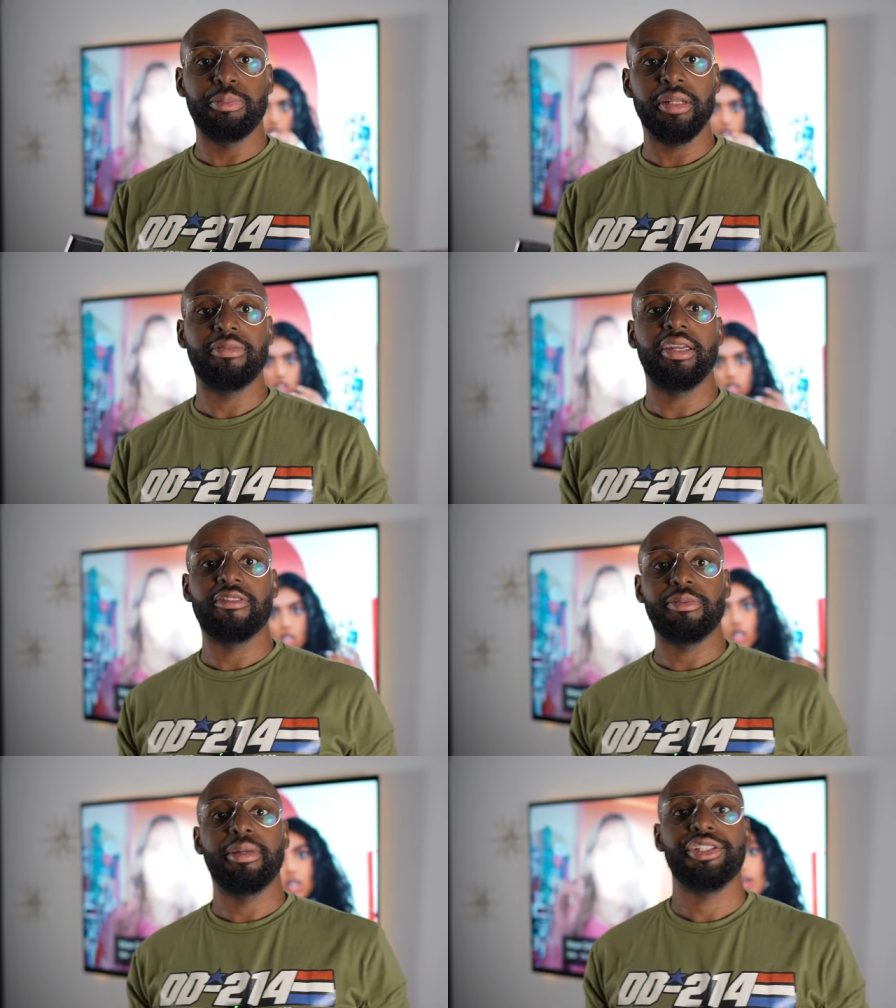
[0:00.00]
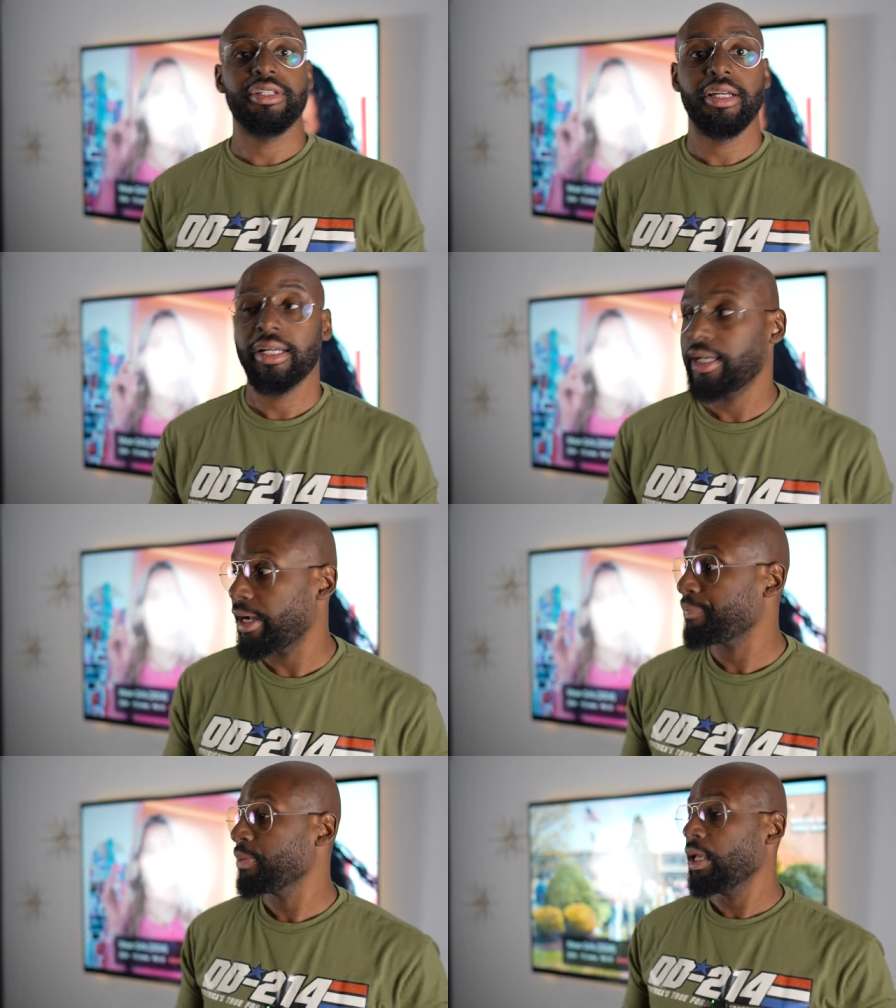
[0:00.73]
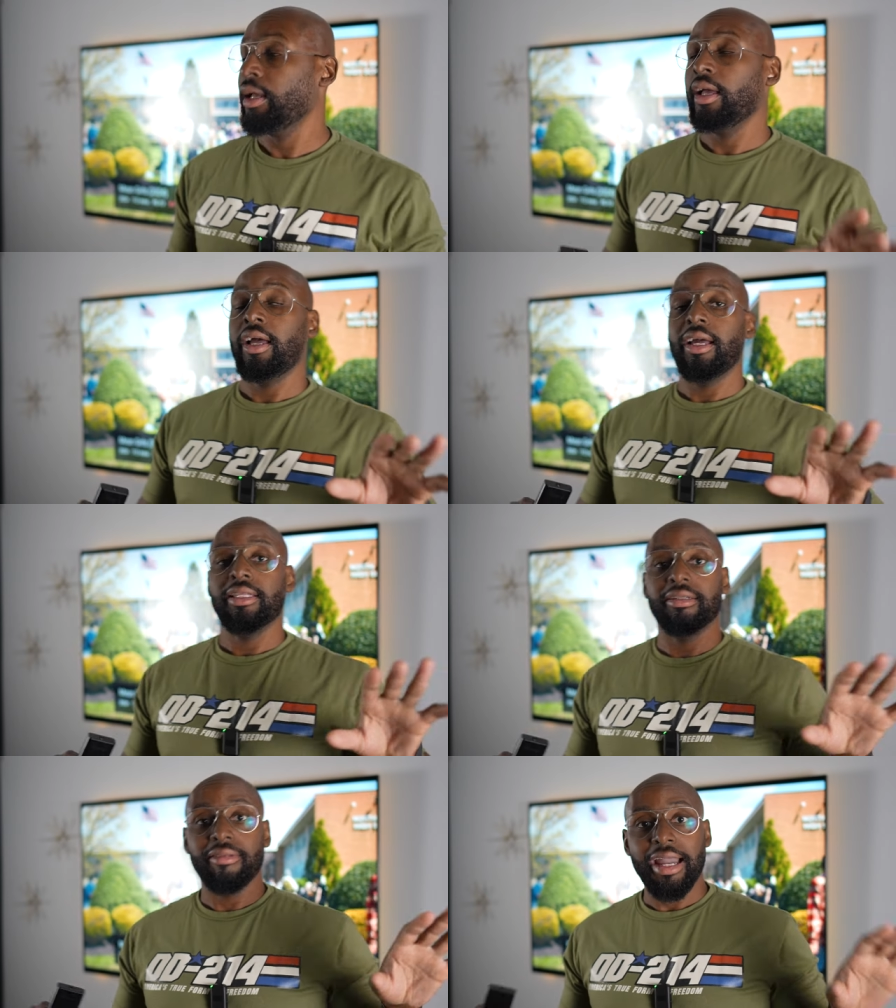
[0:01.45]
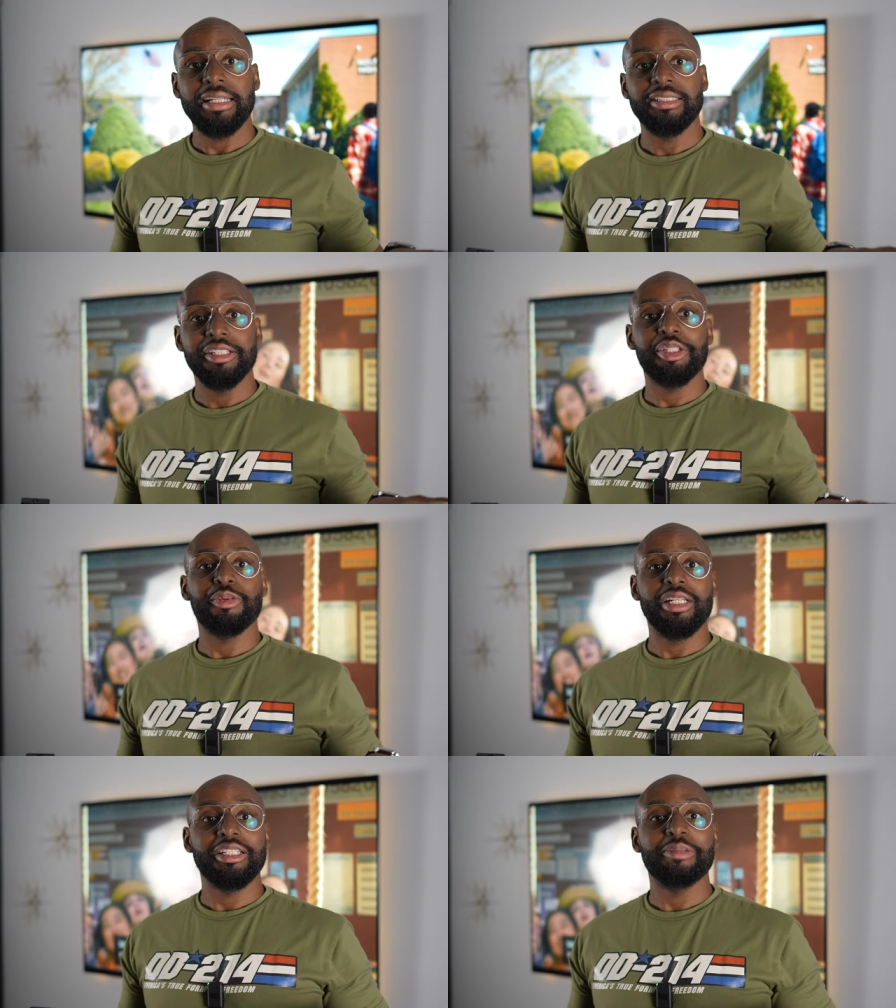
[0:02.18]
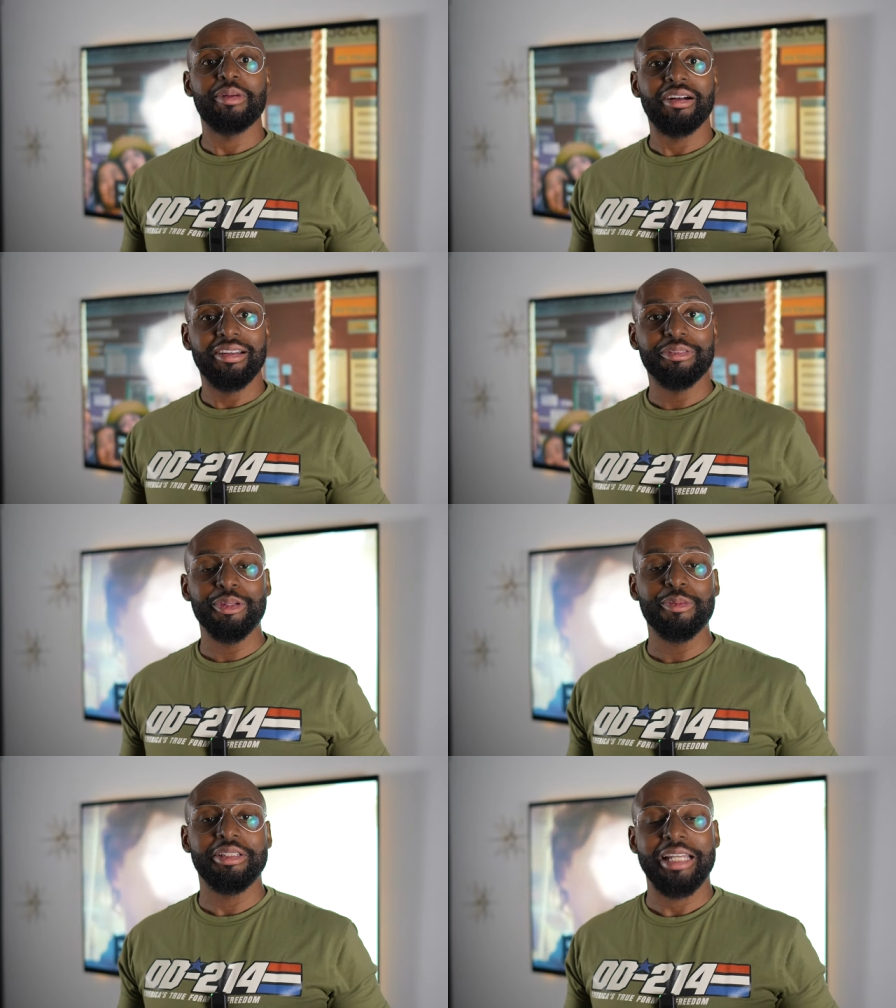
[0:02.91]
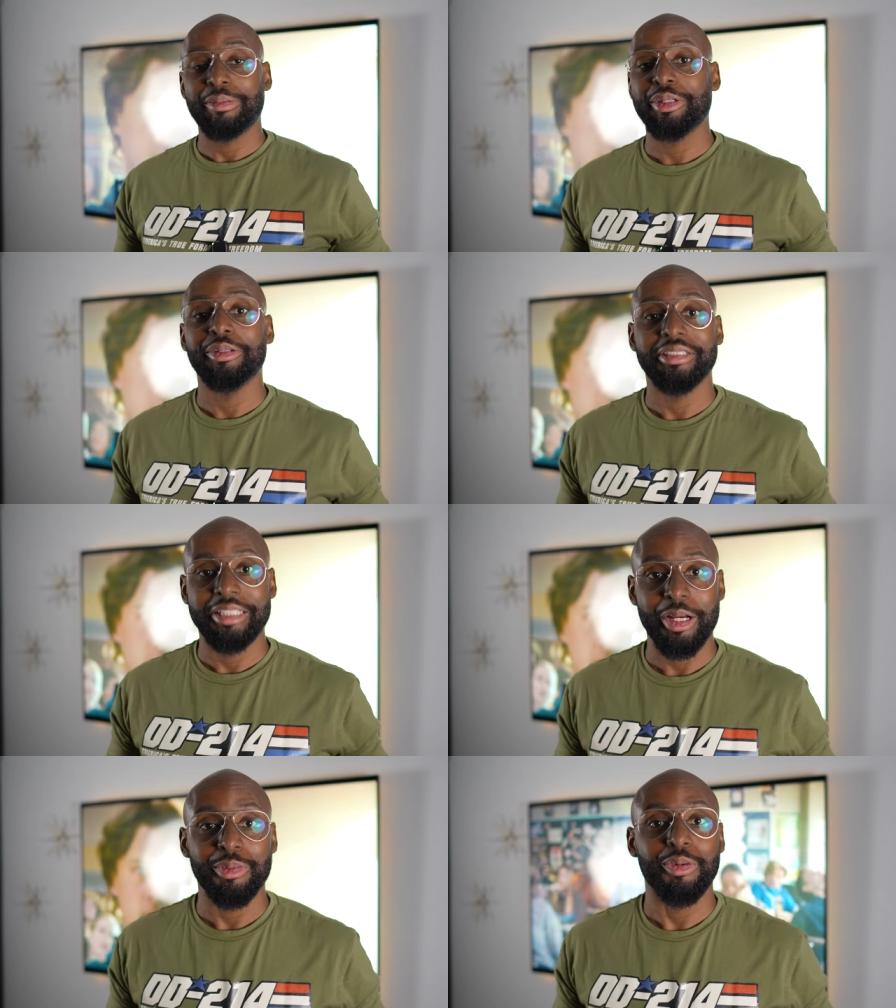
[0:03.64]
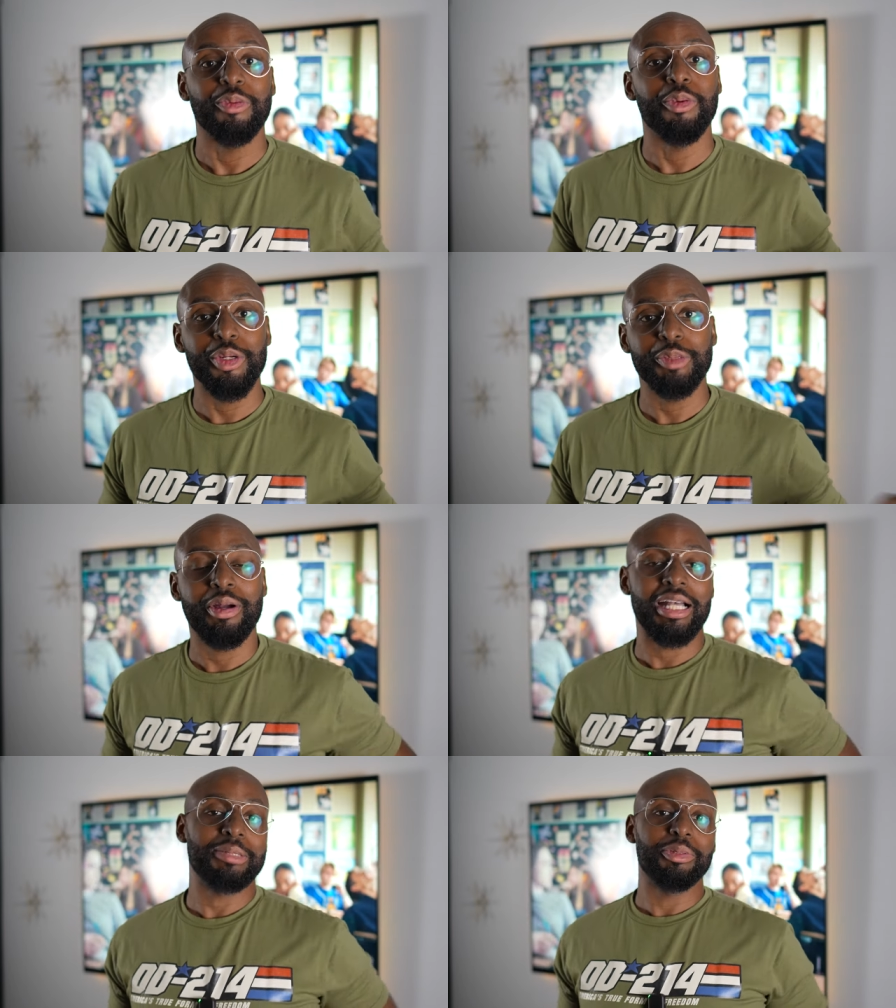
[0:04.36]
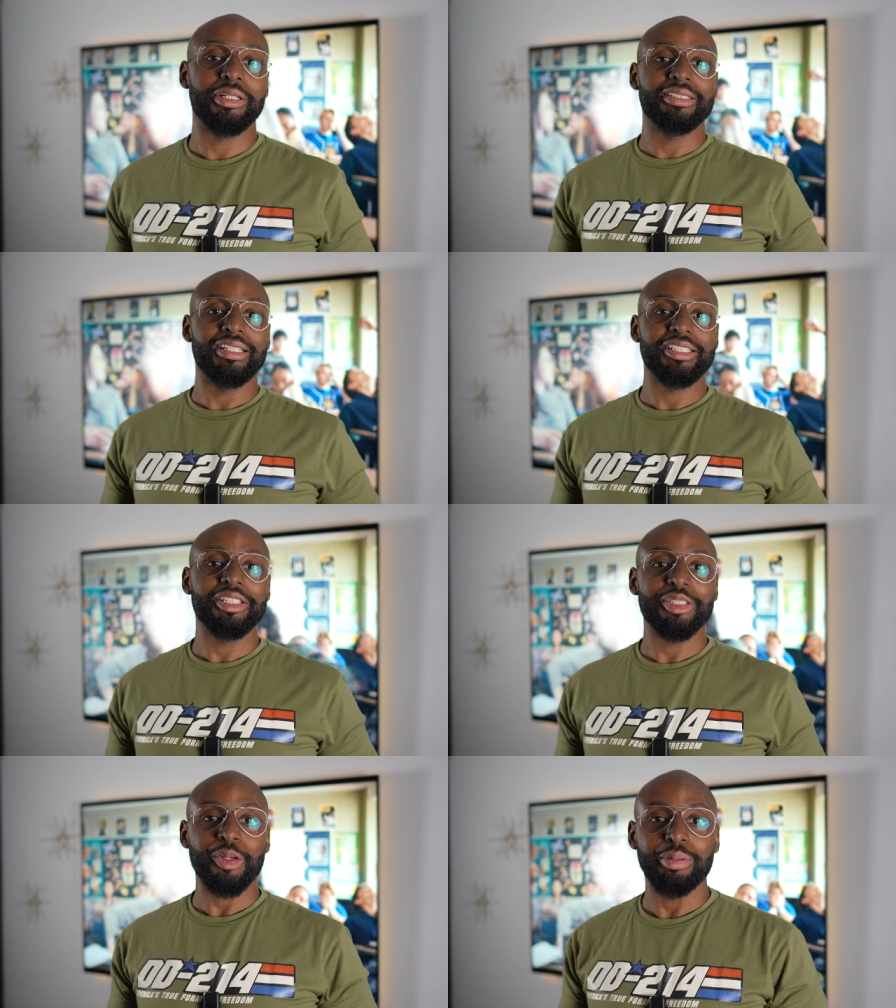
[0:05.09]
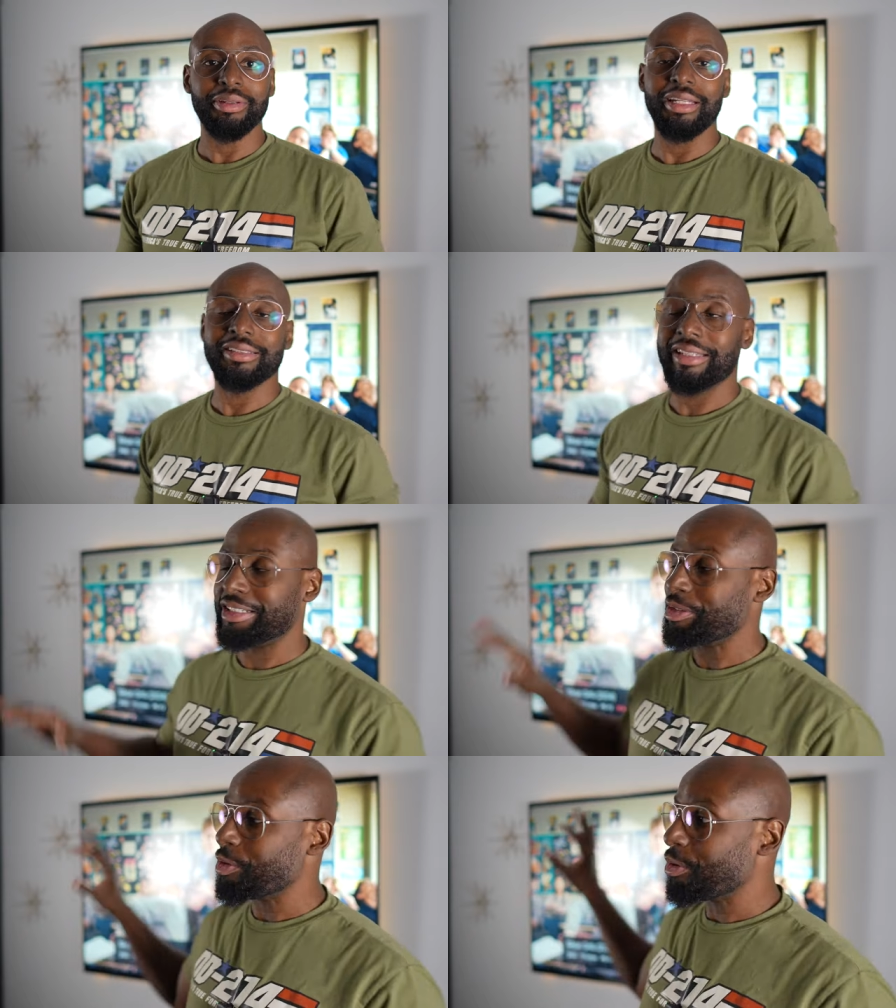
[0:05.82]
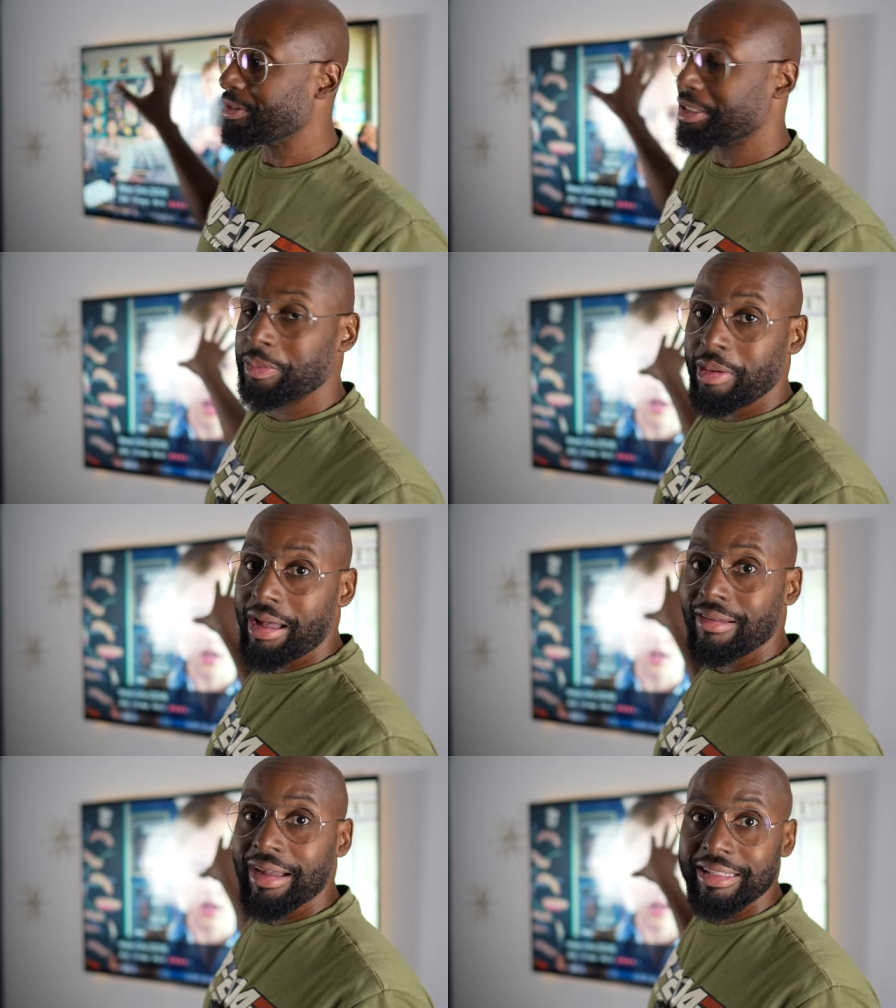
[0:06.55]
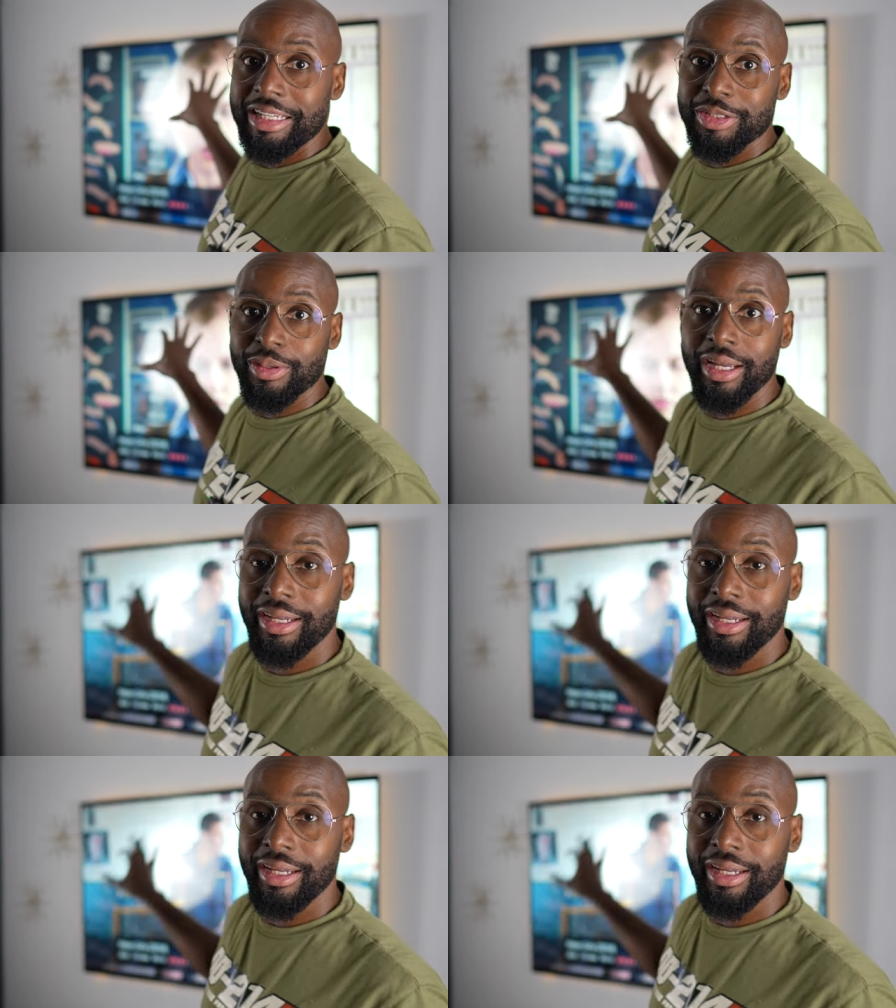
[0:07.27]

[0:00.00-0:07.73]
bit of information I got. The lighting situation in my living room is absolutely terrible. Worst possible condition, so please ignore the spotlight that's right